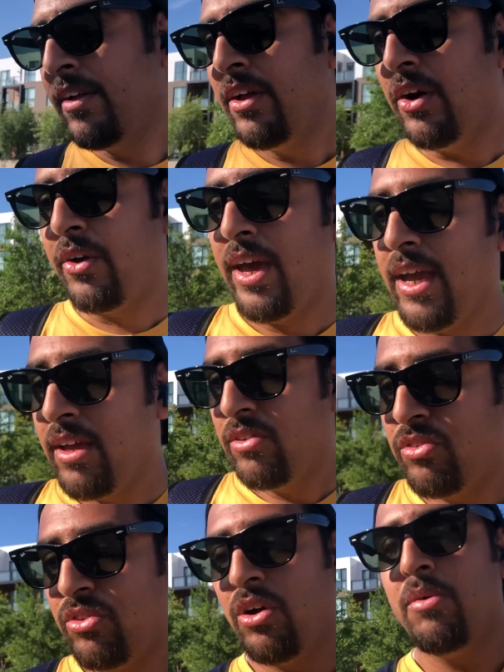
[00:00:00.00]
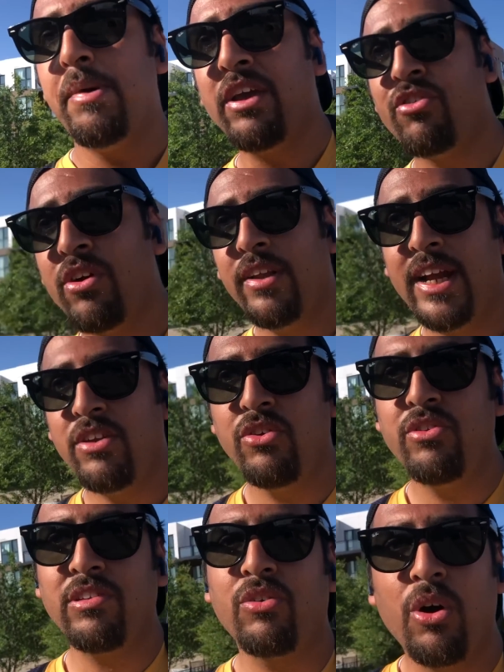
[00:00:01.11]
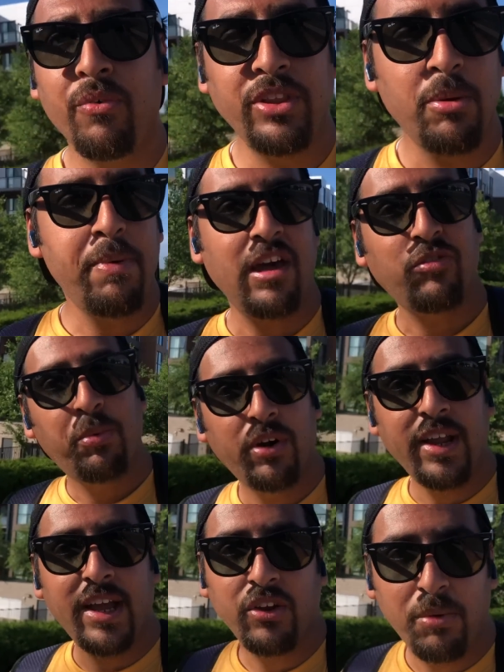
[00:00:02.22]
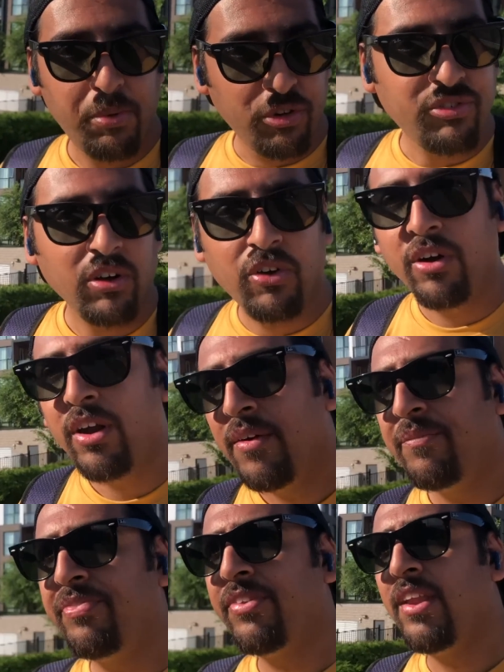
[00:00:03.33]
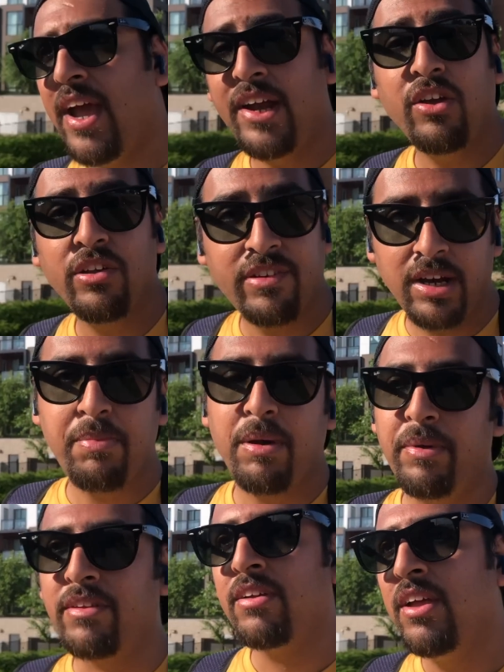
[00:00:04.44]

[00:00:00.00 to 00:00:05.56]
Okay, so make sure that you just go with your passport and your postal code and your study permit.